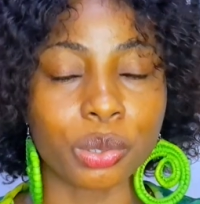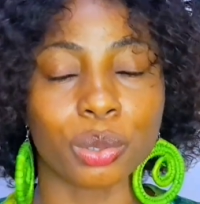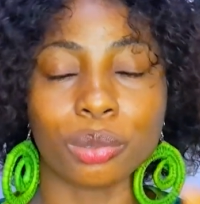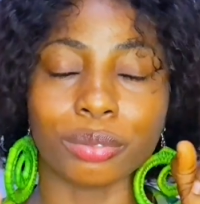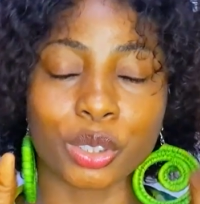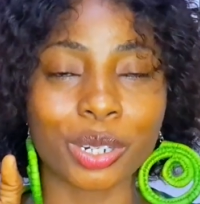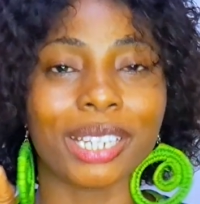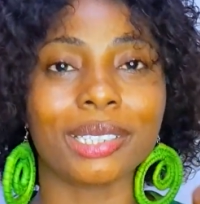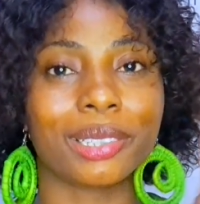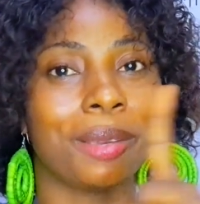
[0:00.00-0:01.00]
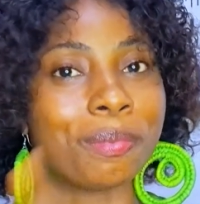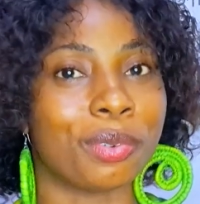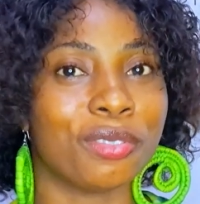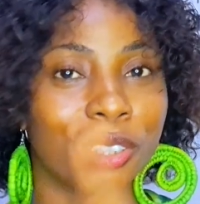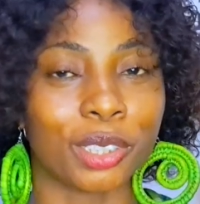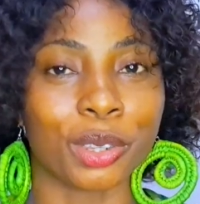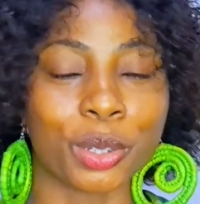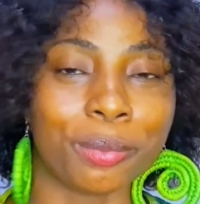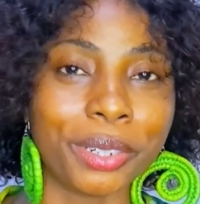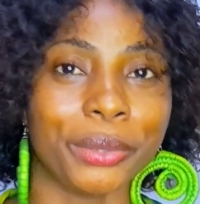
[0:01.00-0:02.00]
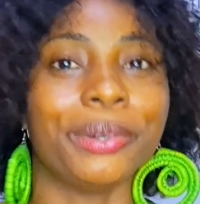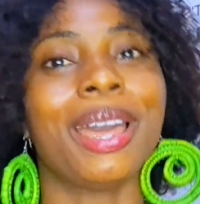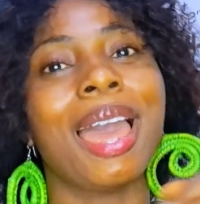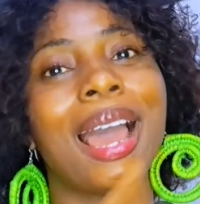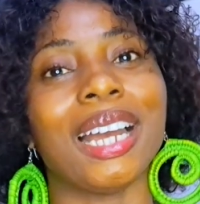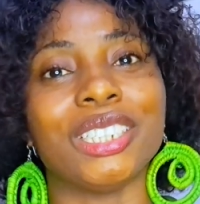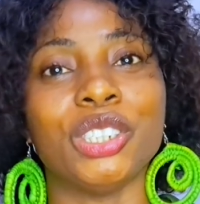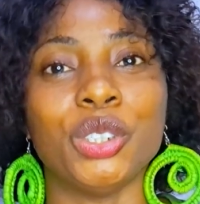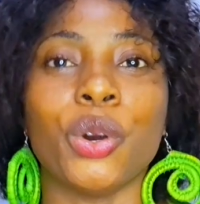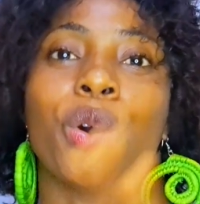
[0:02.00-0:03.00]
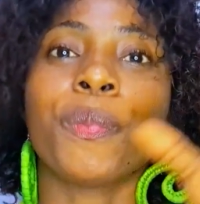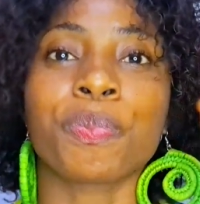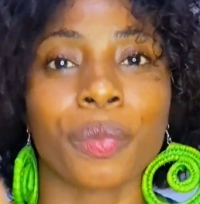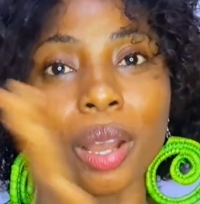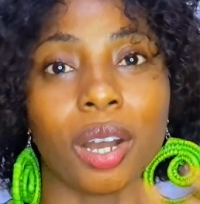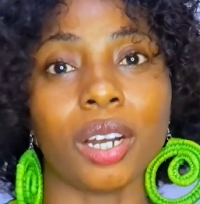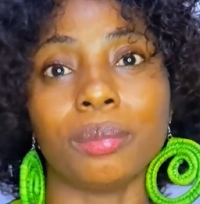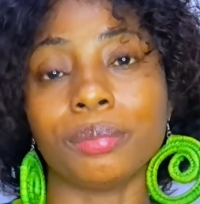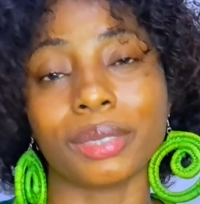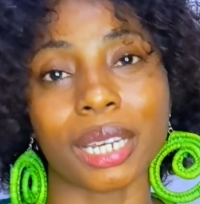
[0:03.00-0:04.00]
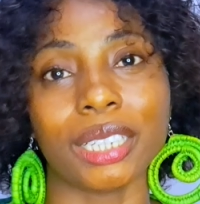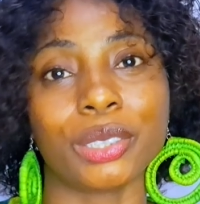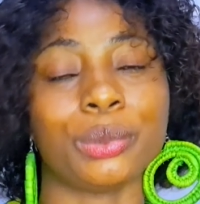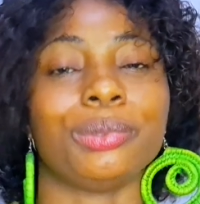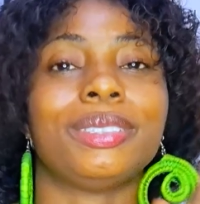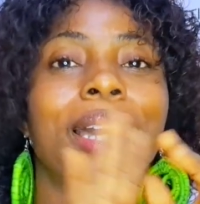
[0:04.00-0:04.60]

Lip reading: So try to improve on your thumbnail and your title.